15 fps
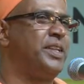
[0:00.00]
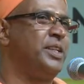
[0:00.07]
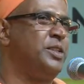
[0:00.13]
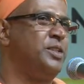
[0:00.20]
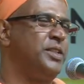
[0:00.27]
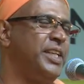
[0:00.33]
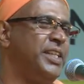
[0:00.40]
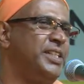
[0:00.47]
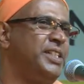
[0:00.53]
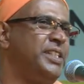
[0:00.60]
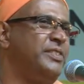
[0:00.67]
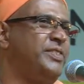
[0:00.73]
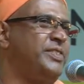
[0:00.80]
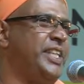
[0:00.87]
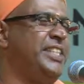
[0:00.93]
to get rid
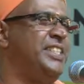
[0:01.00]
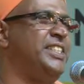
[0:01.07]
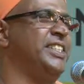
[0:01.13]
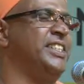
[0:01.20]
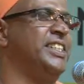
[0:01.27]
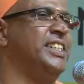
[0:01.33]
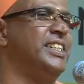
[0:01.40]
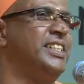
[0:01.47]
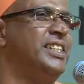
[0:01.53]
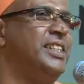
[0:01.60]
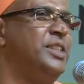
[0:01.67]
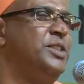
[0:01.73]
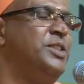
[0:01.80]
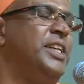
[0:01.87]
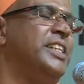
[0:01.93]
of tension,
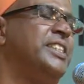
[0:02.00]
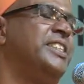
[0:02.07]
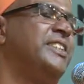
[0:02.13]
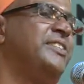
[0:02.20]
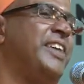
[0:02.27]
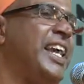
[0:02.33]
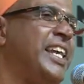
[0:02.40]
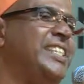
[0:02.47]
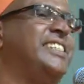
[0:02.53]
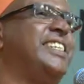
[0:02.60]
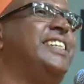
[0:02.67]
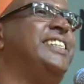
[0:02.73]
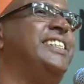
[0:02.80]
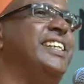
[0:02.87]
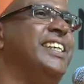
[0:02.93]
to get rid of
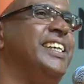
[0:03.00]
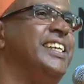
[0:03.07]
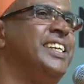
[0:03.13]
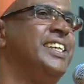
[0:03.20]
anxiety.